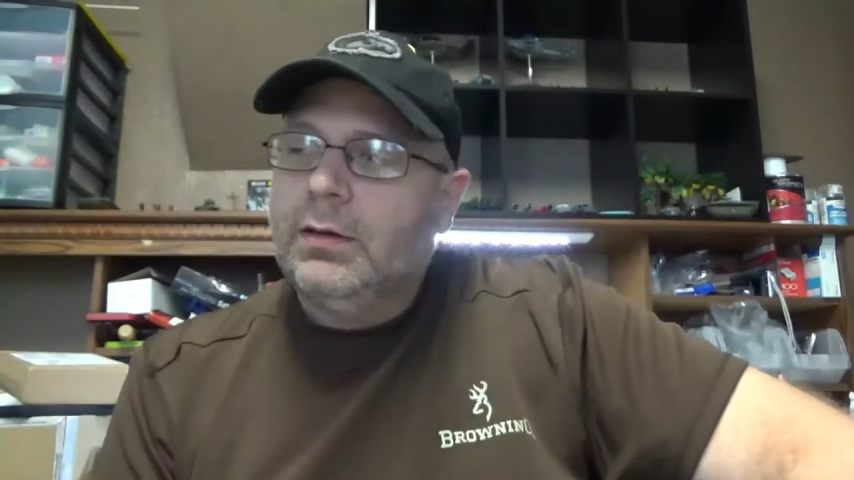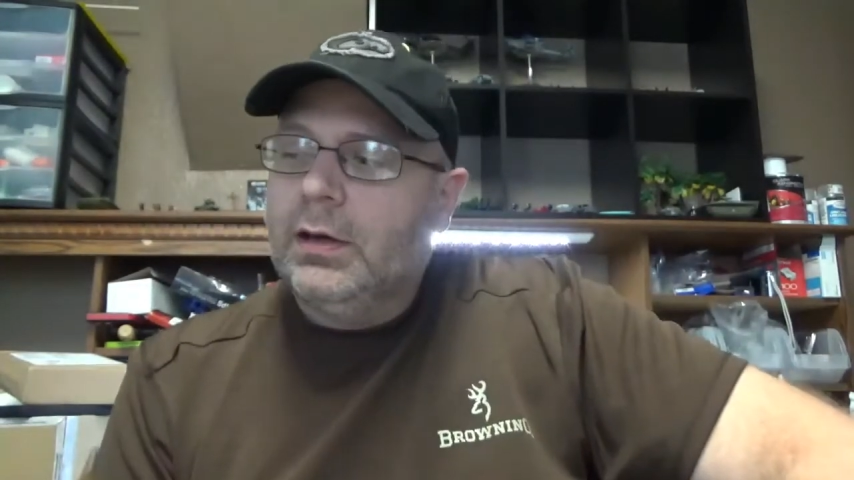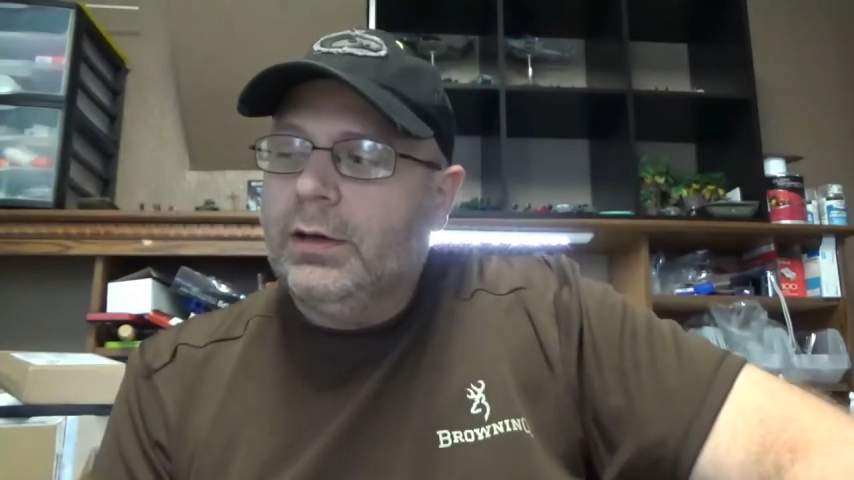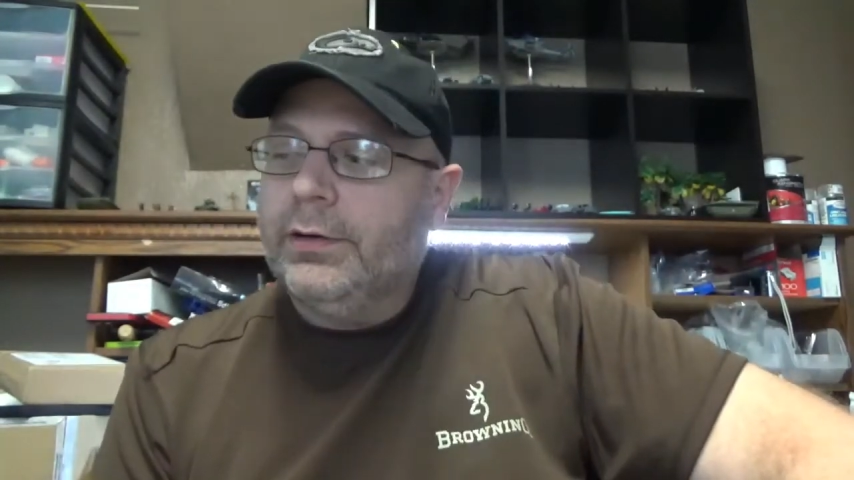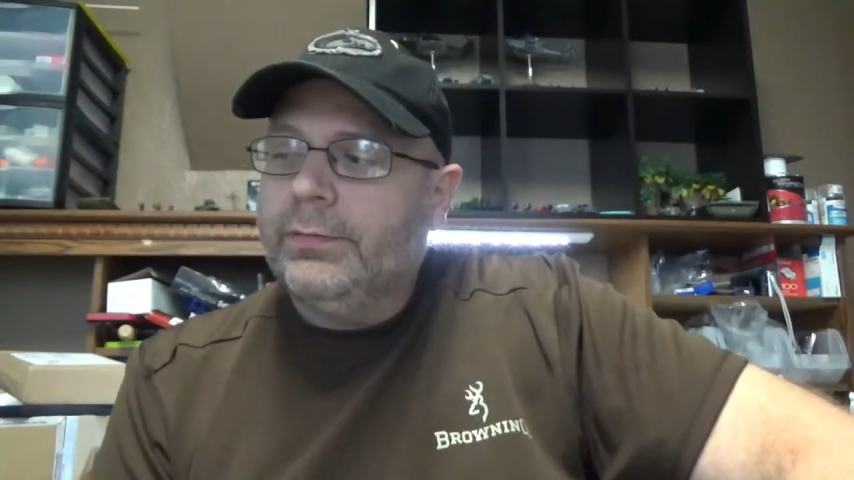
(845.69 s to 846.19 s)

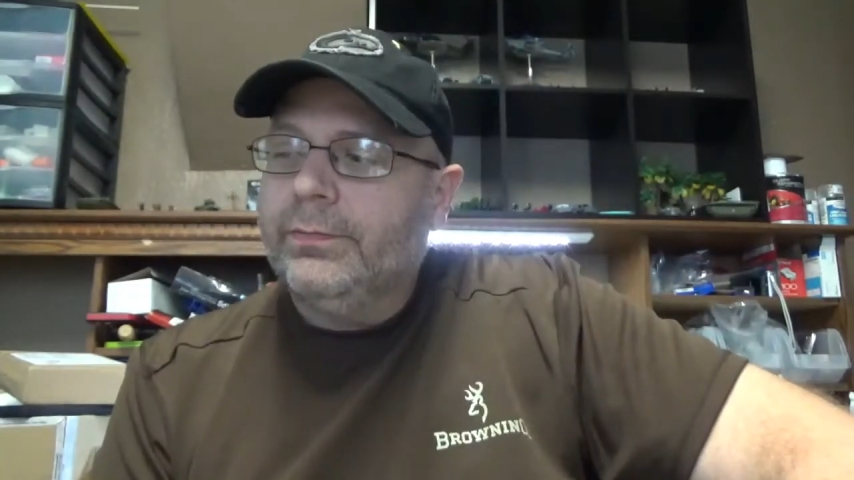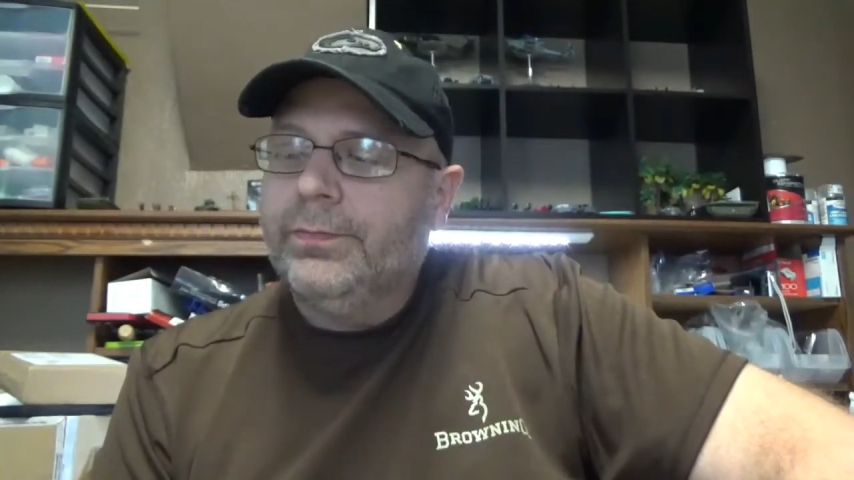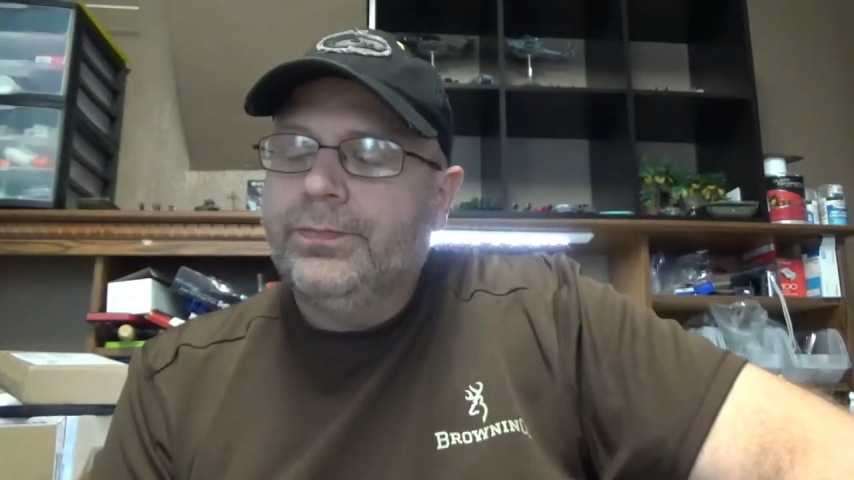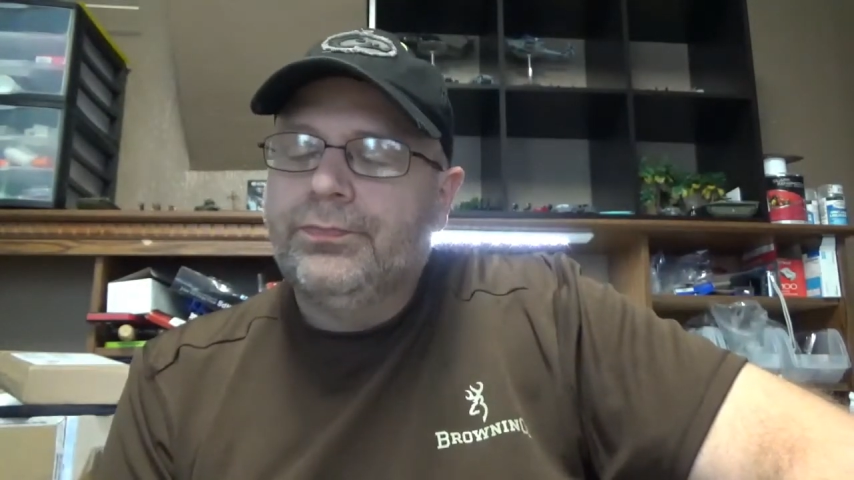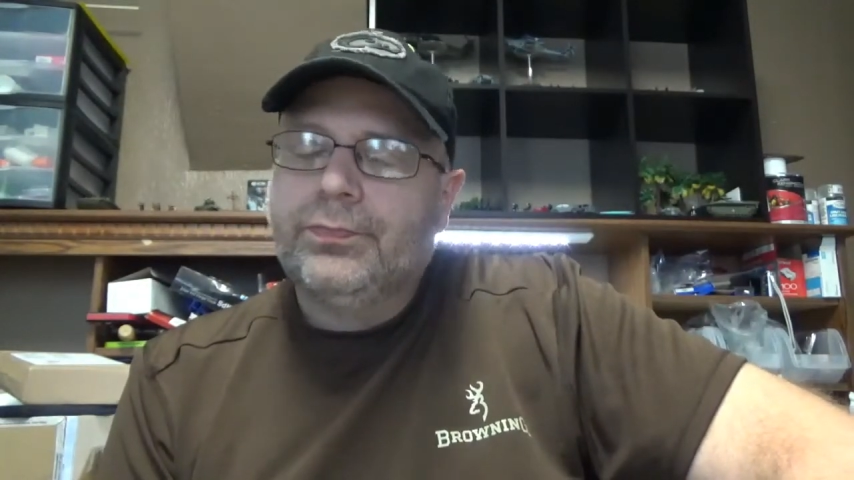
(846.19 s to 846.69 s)
To
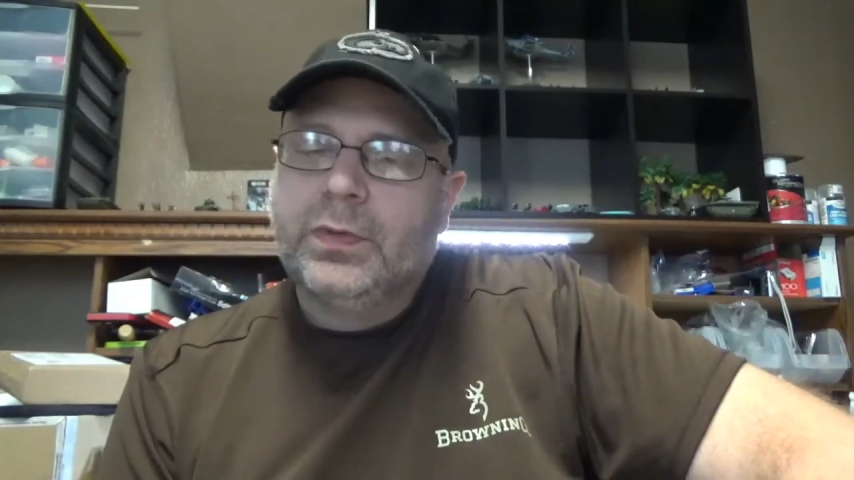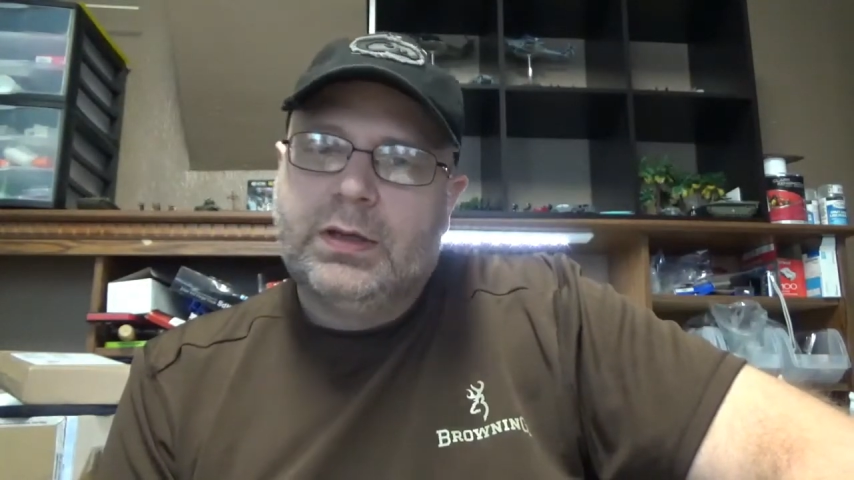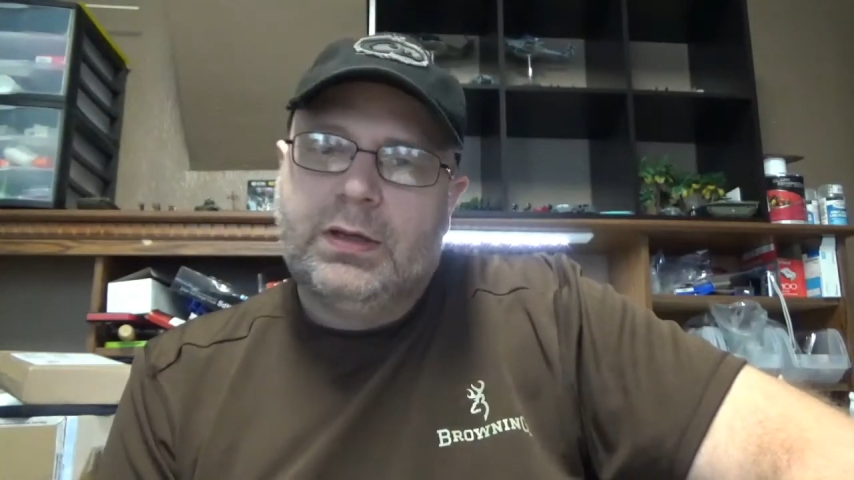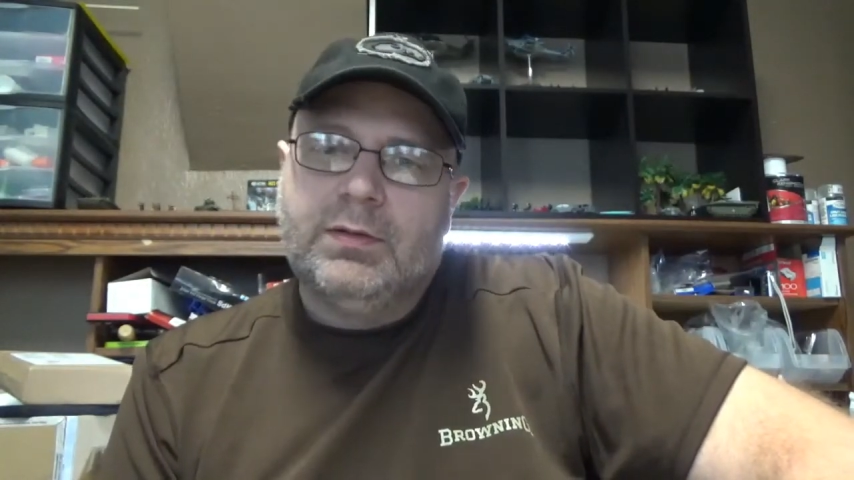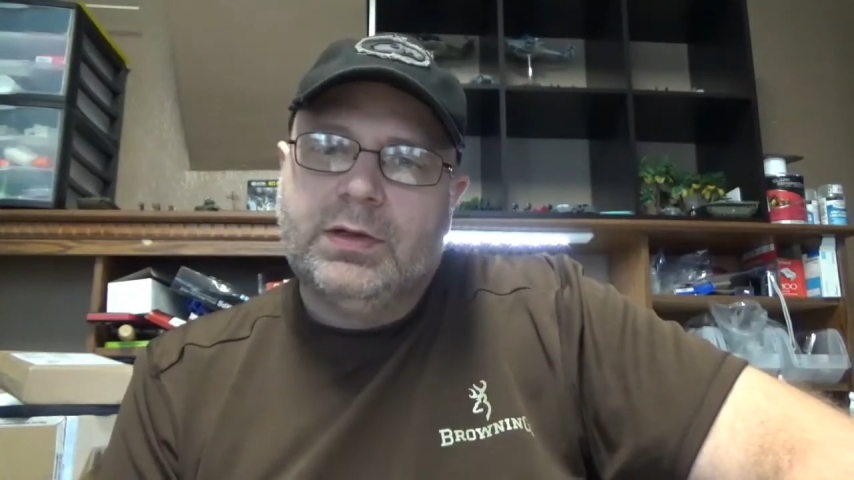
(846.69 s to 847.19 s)
give